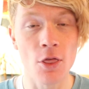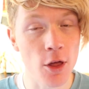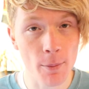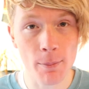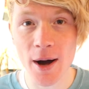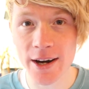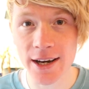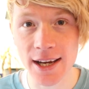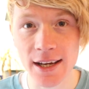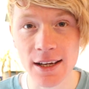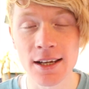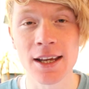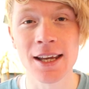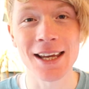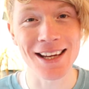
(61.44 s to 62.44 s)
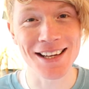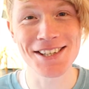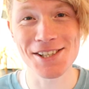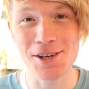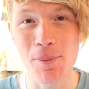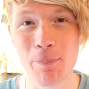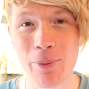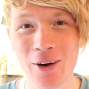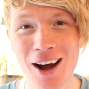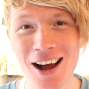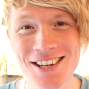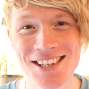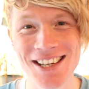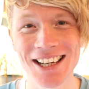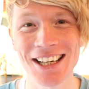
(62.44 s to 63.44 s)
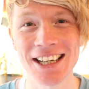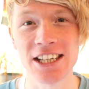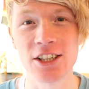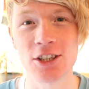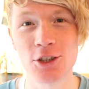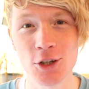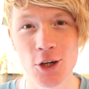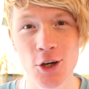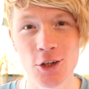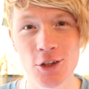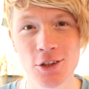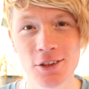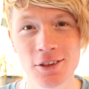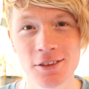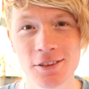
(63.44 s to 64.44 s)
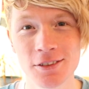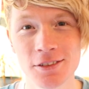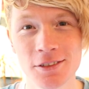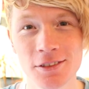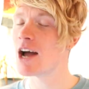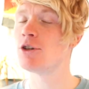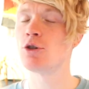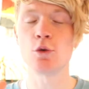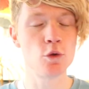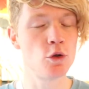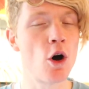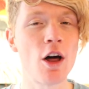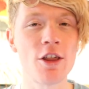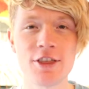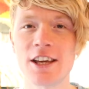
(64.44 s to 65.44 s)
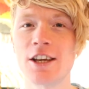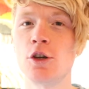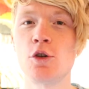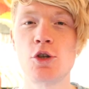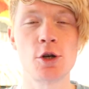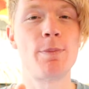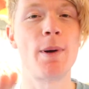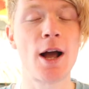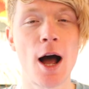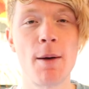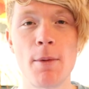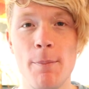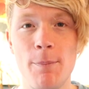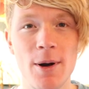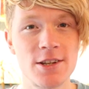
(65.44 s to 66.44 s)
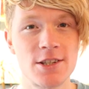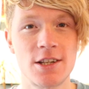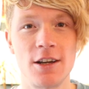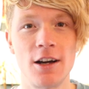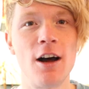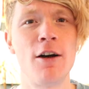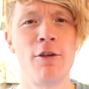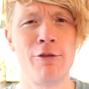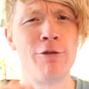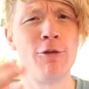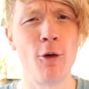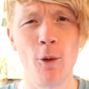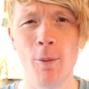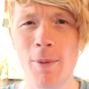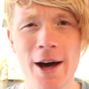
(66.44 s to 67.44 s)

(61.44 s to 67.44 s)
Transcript: The money is surprisingly good. Now, I do not think you should become a busker for